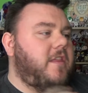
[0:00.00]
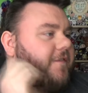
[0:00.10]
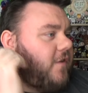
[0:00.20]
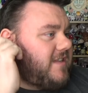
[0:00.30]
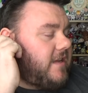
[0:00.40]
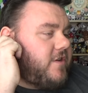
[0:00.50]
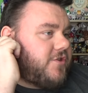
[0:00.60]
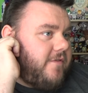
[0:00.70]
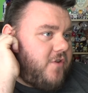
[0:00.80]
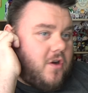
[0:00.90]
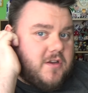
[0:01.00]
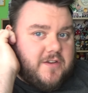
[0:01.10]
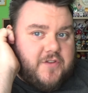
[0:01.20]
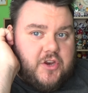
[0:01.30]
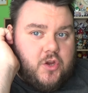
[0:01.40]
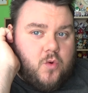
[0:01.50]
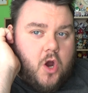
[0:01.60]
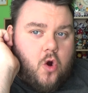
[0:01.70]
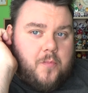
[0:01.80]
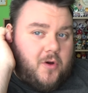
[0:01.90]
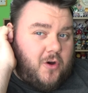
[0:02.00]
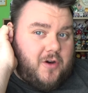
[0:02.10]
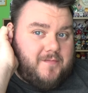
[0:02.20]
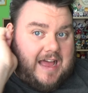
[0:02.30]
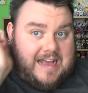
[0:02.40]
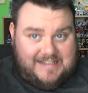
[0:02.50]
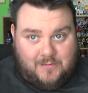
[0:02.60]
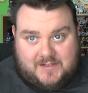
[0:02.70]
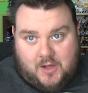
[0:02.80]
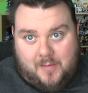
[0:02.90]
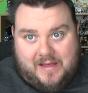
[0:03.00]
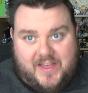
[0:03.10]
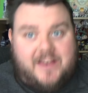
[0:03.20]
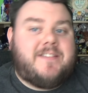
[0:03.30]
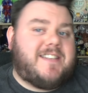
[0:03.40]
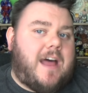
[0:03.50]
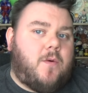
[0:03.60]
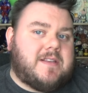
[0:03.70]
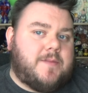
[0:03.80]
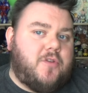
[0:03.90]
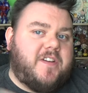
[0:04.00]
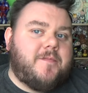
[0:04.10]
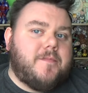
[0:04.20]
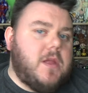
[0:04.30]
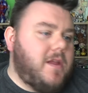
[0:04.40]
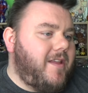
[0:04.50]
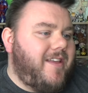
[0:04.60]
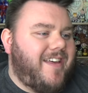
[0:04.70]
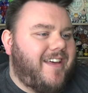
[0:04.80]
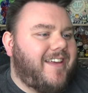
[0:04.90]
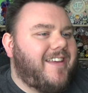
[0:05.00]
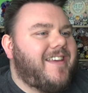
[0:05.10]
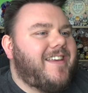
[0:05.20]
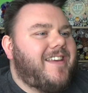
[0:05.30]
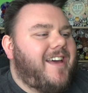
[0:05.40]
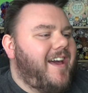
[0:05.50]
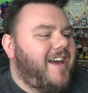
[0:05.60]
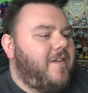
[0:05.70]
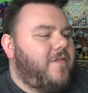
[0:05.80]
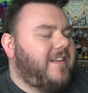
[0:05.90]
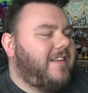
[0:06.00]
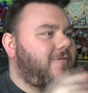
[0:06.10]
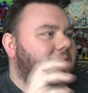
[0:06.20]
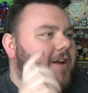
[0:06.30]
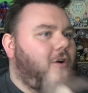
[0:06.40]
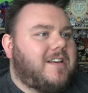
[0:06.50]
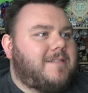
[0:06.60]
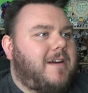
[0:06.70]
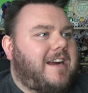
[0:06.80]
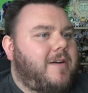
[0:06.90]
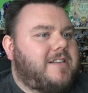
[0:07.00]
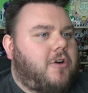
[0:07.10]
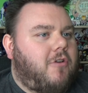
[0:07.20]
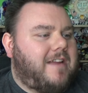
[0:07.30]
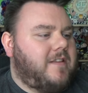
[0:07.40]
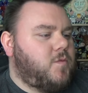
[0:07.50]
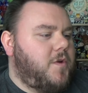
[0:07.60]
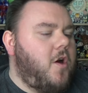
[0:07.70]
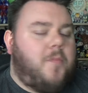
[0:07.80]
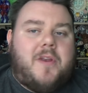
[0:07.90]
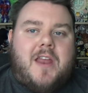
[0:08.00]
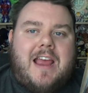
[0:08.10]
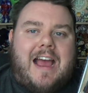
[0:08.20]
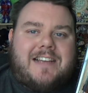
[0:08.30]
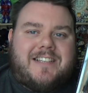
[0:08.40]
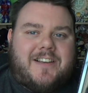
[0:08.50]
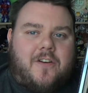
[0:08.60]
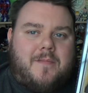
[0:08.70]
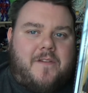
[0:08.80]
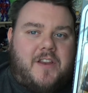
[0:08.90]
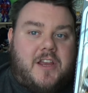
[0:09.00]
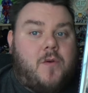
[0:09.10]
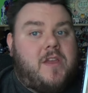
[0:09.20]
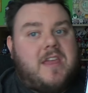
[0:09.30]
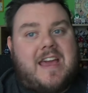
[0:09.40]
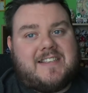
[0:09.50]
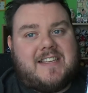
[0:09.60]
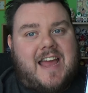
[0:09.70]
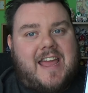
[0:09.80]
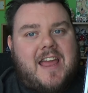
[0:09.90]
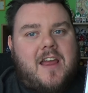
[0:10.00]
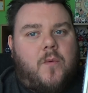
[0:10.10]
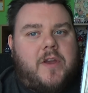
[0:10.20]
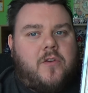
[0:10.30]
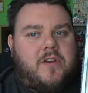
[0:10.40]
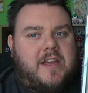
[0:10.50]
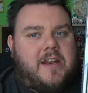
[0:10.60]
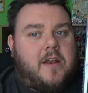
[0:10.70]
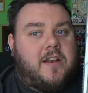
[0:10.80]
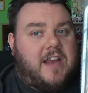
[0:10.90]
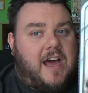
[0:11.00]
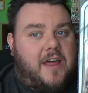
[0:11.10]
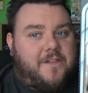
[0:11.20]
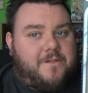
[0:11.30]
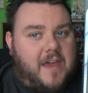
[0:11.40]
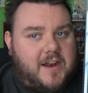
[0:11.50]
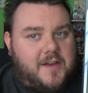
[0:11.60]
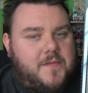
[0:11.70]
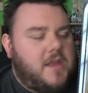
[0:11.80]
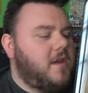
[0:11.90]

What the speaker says: The 40th anniversary, of course, of A New Hope, or as it was called back then, Star Wars the movie. This is really awesome. I can't wait to crack this one open. As you saw on my video yesterday, we undid Darth Vader.